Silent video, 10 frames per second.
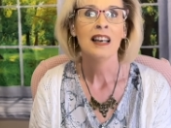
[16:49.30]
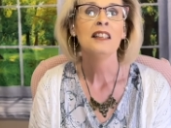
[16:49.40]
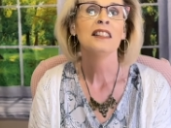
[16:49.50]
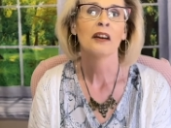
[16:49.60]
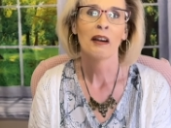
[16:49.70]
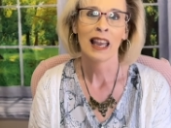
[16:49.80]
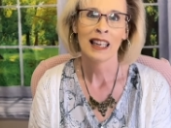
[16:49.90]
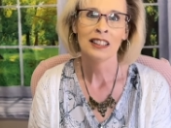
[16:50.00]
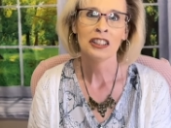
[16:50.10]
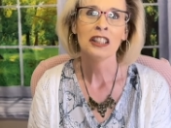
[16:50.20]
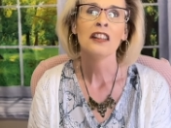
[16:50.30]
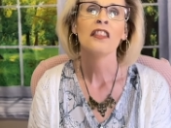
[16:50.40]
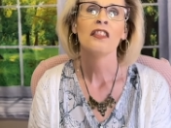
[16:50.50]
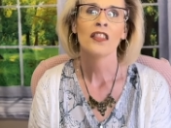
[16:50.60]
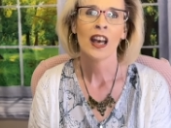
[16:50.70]
So, Angie,
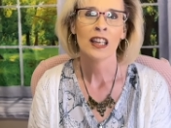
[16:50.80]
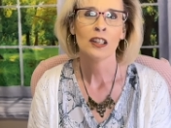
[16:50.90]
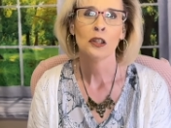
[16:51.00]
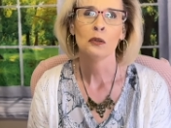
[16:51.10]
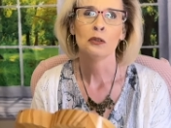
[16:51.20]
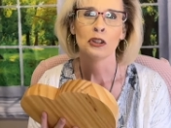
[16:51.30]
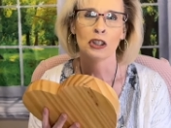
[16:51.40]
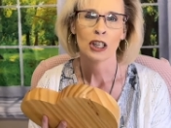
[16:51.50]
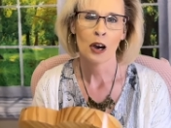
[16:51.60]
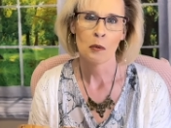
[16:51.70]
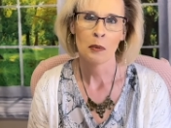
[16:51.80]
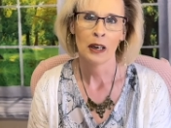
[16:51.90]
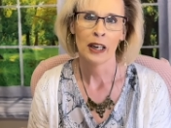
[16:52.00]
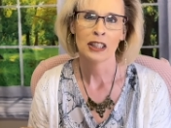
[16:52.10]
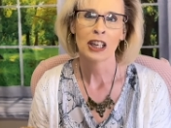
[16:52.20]
Thank you so much.